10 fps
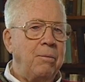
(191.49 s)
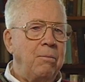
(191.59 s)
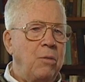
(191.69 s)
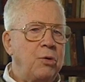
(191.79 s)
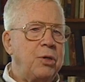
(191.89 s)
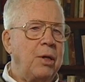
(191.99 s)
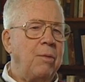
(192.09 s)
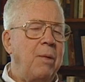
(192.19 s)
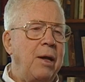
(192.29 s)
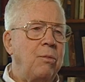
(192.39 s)
Most of the
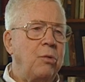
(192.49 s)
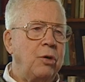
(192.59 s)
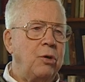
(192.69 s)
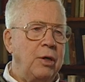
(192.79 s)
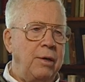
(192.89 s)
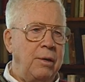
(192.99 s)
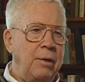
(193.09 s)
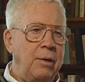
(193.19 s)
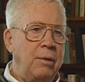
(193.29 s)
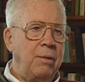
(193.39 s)
men were good.
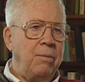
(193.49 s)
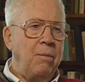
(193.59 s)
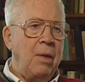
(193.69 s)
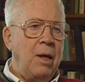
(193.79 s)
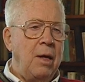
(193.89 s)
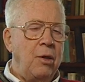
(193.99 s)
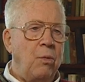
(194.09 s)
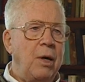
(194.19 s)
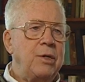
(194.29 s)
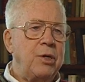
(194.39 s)
The
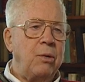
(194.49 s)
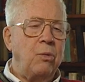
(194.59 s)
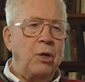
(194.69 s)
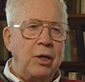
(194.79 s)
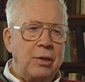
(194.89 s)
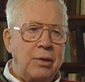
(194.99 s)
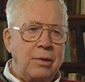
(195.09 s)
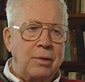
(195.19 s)
ones that weren't